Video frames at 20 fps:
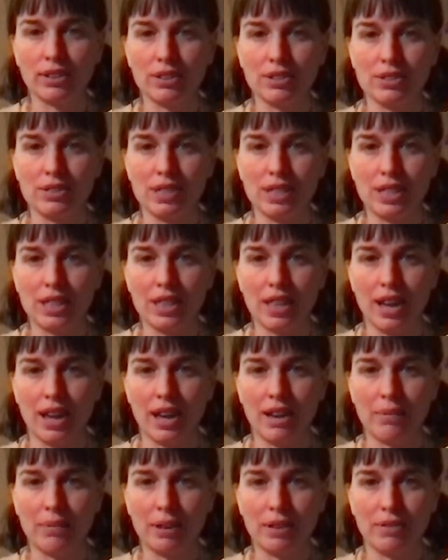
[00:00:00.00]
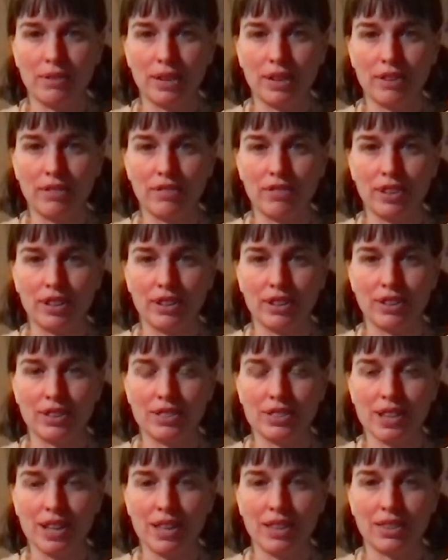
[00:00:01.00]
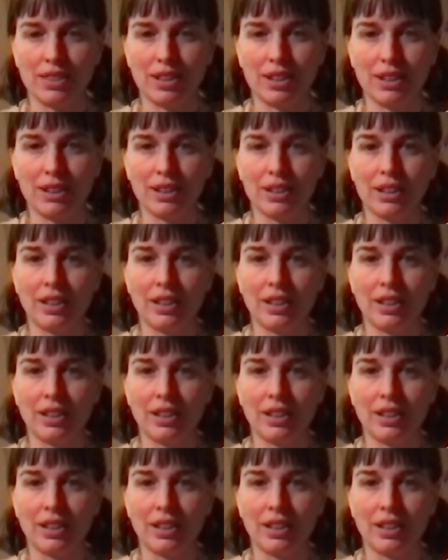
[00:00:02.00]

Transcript: You see that? My ring finger is on there.